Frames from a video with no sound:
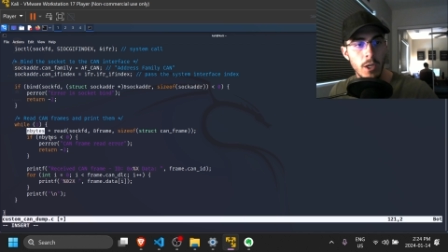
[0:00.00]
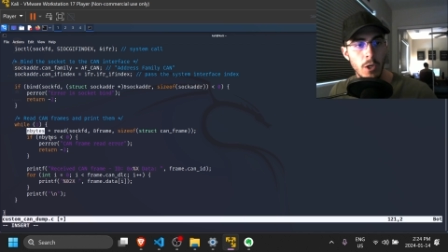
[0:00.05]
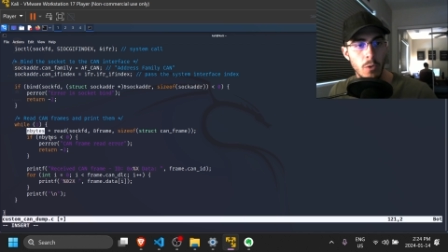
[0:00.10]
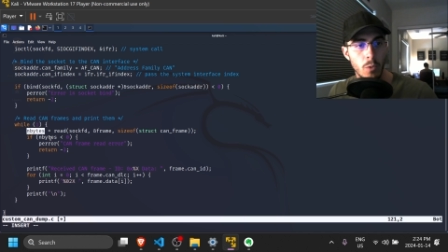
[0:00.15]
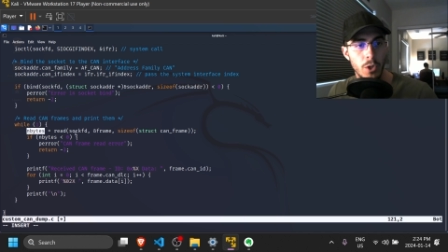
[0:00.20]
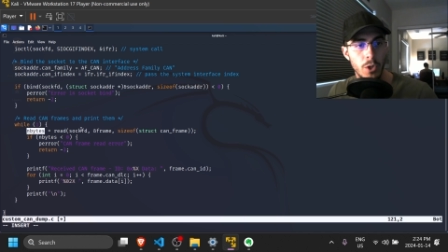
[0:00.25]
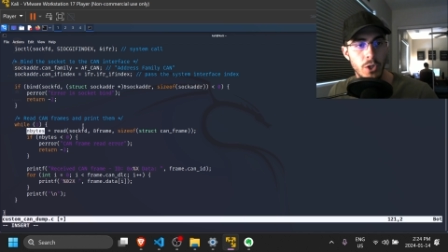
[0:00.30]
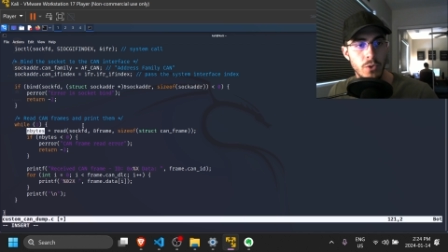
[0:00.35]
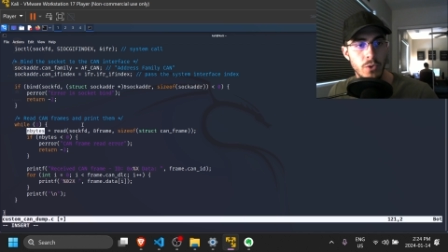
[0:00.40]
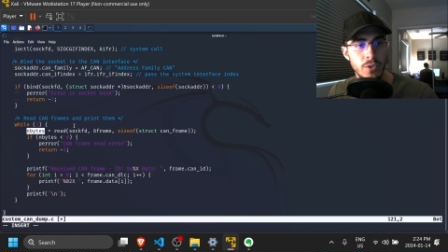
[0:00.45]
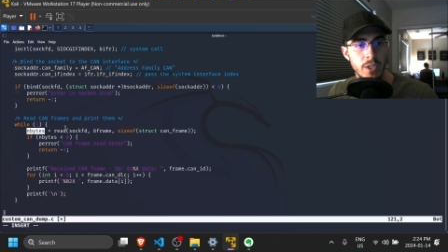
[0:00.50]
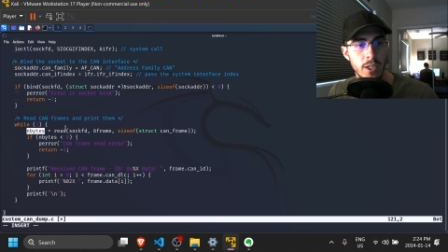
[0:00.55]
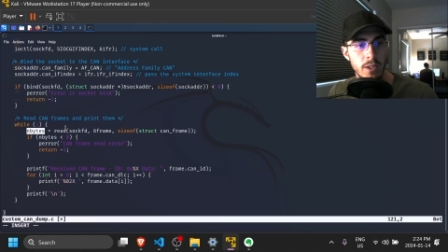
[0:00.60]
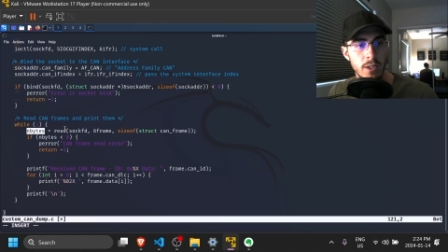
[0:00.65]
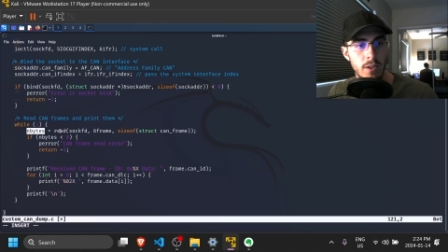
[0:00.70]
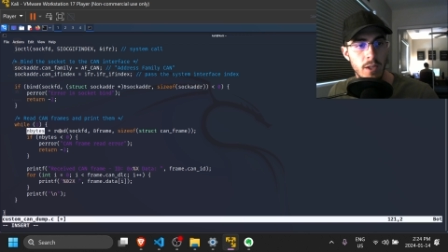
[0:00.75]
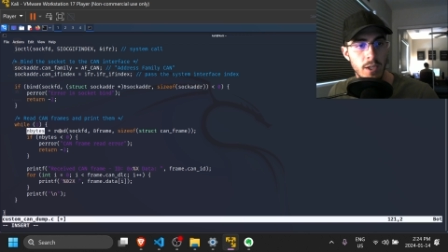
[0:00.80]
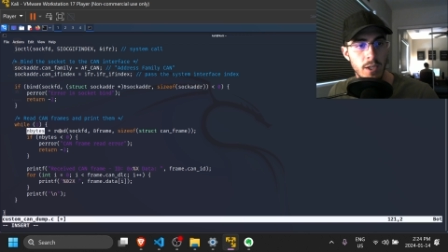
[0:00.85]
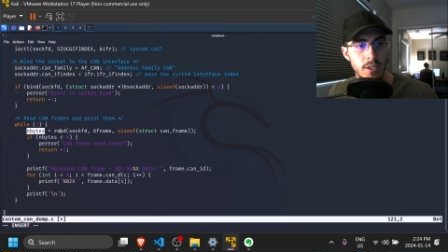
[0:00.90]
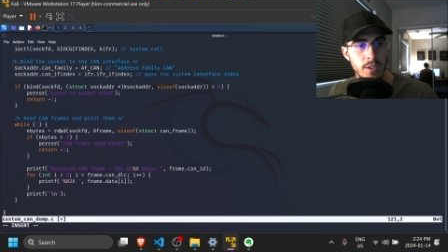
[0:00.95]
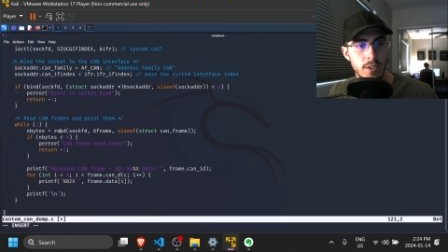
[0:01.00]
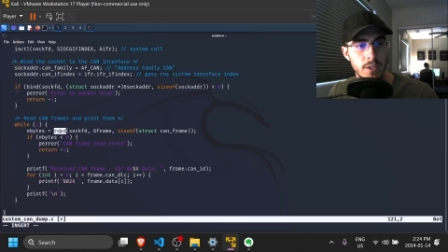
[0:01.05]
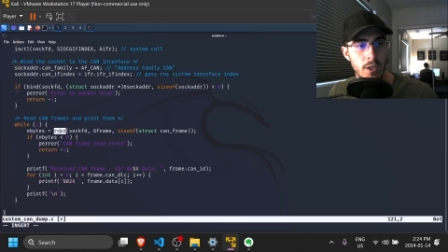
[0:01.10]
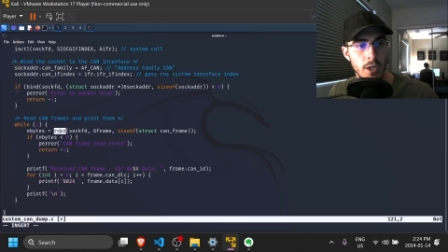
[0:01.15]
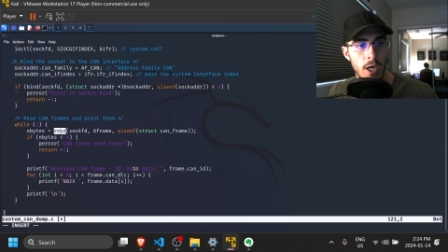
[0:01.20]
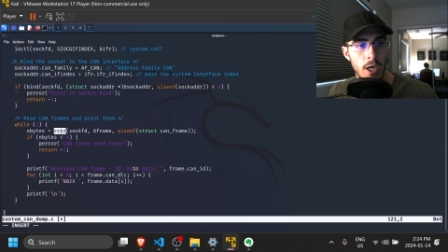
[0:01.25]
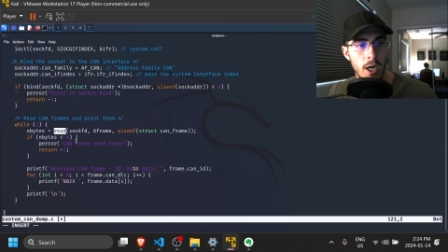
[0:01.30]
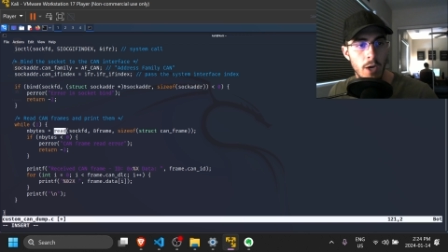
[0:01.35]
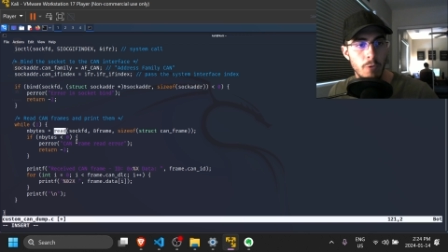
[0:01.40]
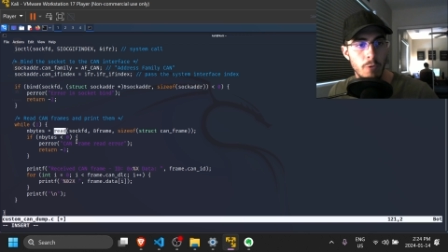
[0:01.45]
We're using this
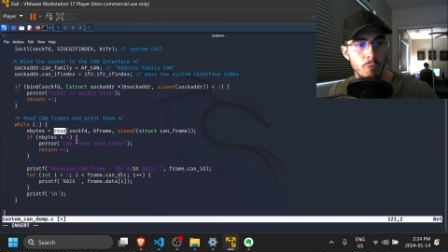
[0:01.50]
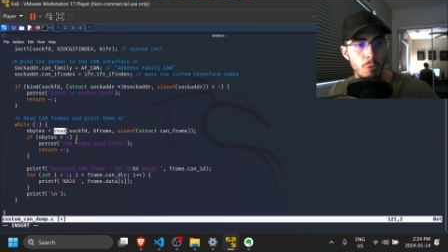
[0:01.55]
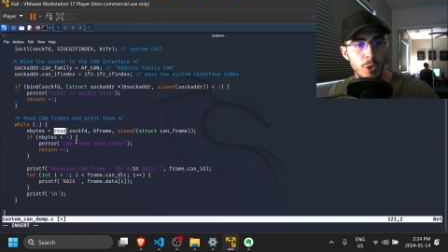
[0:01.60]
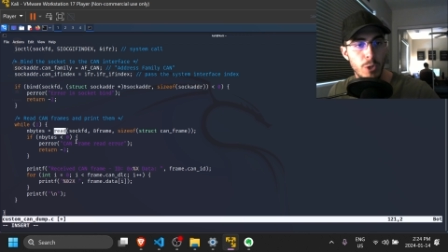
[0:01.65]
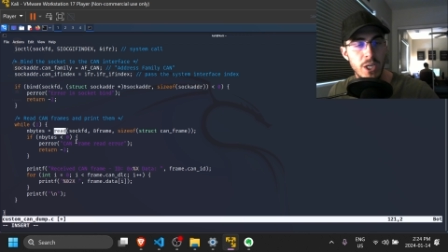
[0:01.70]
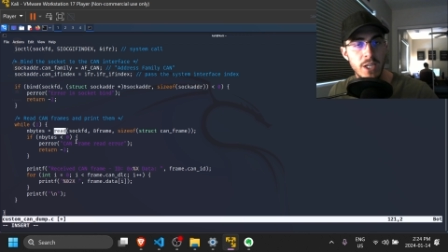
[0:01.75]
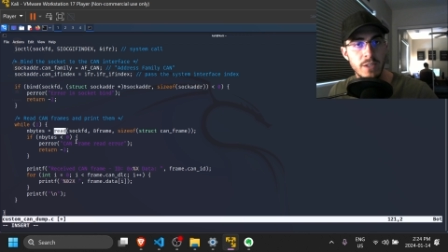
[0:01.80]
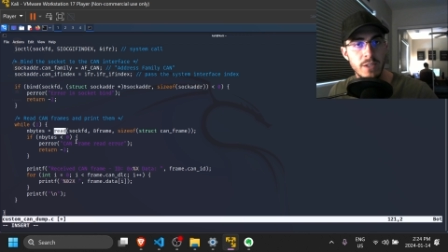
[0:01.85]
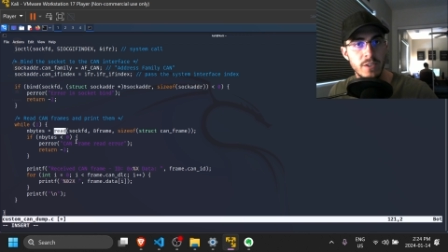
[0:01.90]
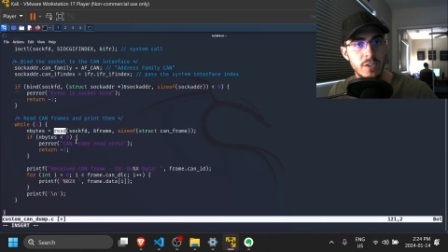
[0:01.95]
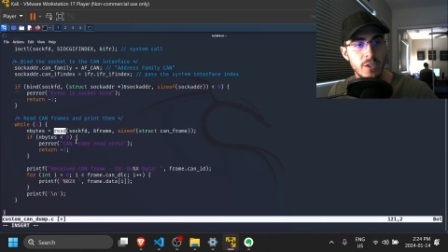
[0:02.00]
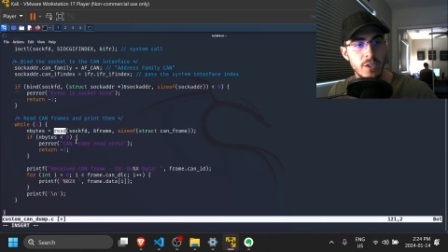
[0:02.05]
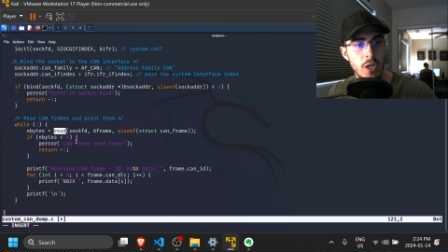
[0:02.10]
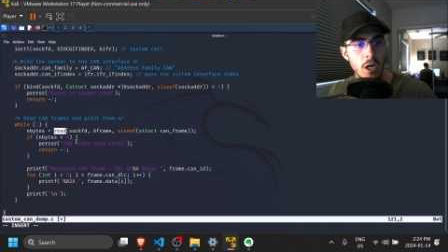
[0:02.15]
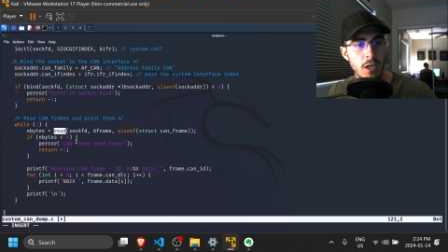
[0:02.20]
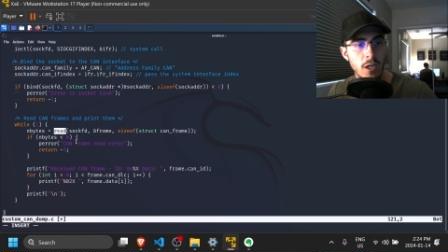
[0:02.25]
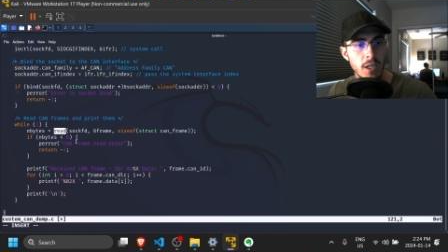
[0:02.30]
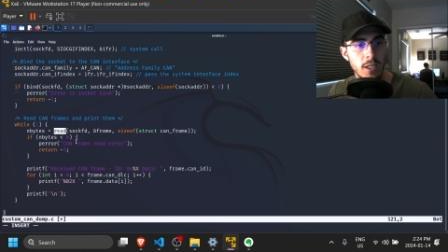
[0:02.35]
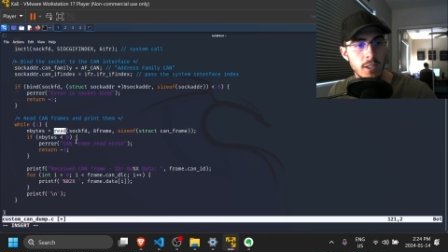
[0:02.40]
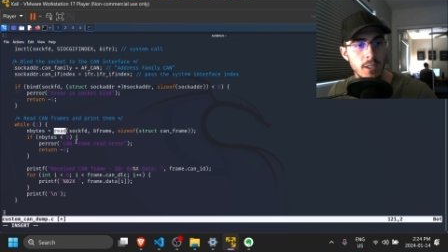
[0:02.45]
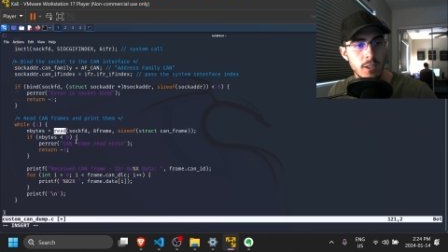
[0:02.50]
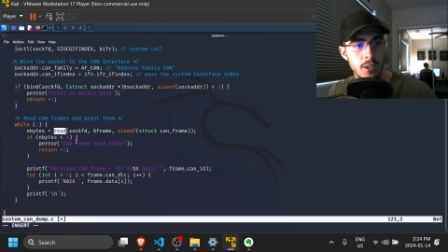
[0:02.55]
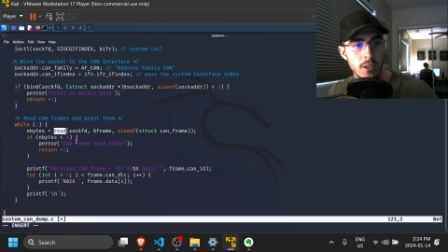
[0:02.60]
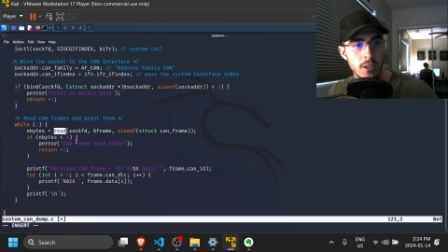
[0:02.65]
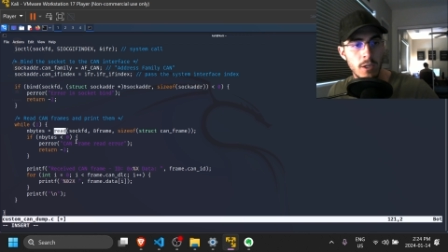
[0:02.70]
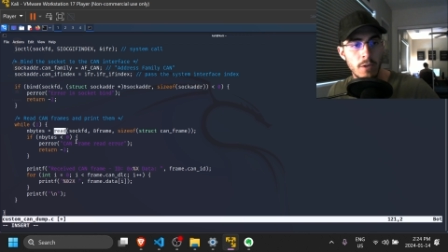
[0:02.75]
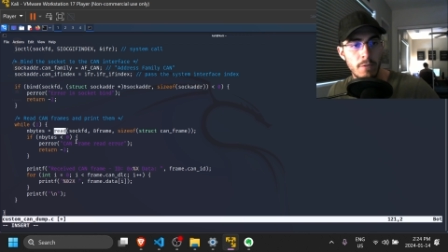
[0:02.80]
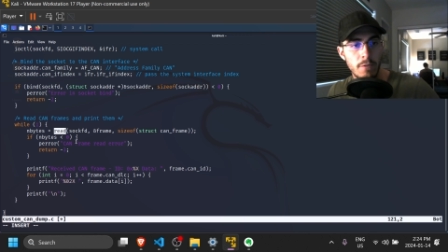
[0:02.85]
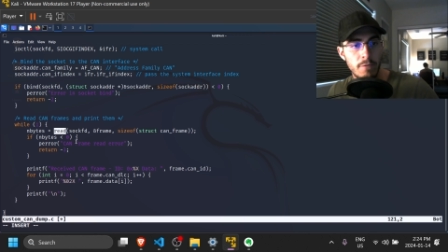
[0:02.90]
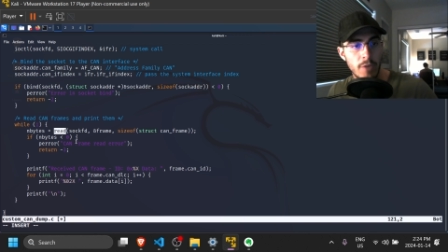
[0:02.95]
uh, read socket
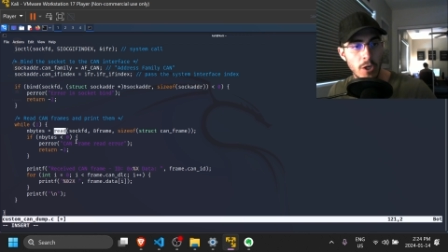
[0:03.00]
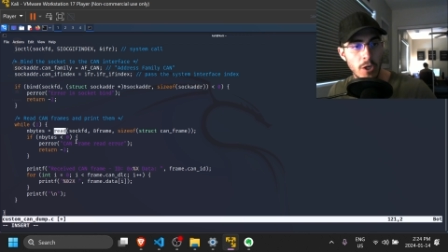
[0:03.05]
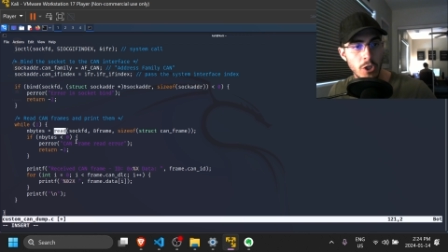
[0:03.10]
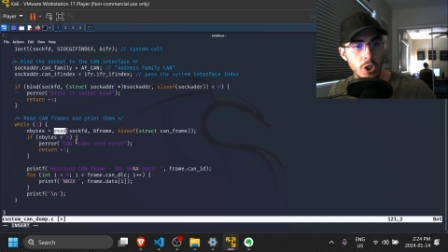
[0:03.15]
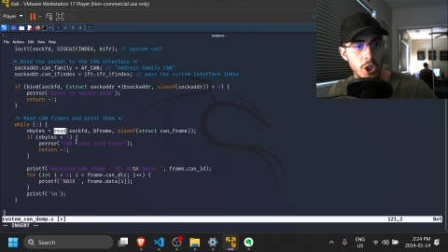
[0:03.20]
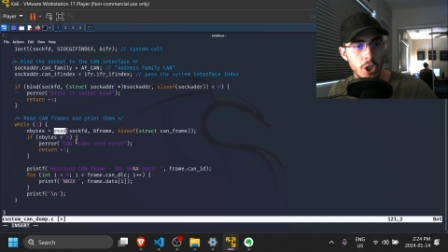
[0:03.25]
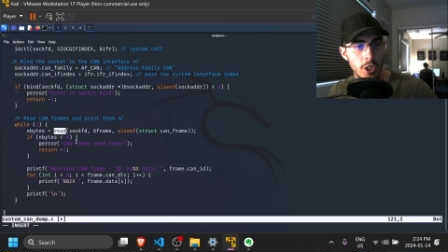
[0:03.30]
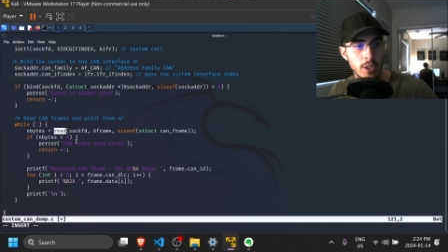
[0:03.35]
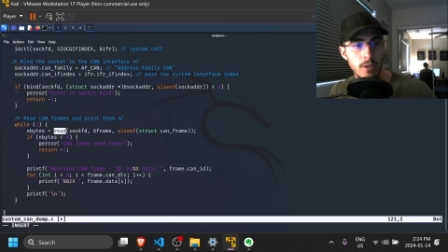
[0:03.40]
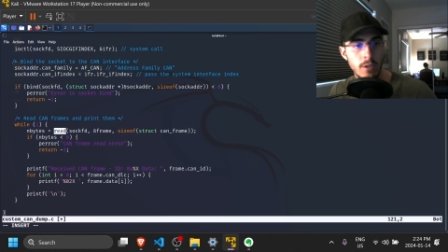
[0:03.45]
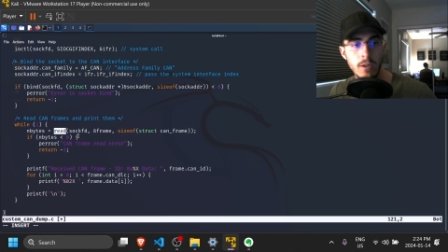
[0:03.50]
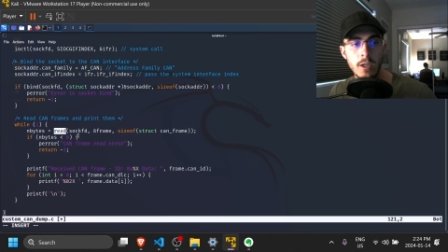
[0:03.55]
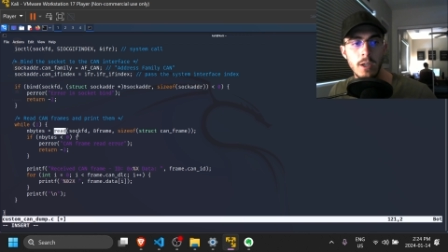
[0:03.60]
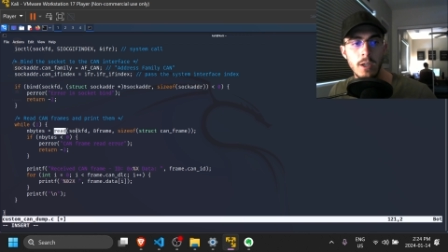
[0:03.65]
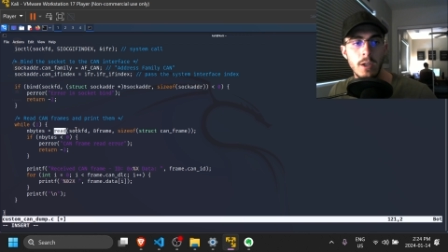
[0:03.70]
function,